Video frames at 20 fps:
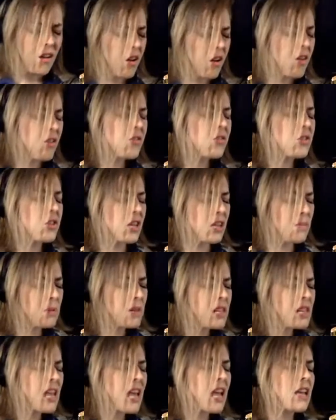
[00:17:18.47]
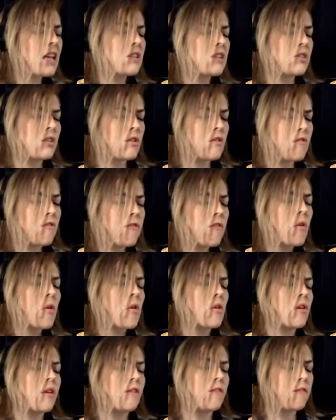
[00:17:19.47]
oh, she plays you
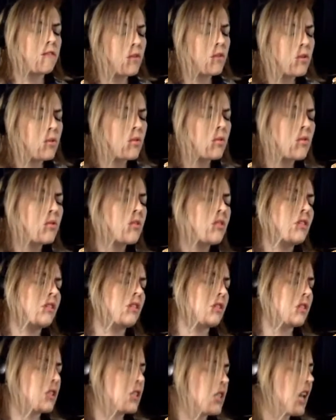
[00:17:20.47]
for a fool,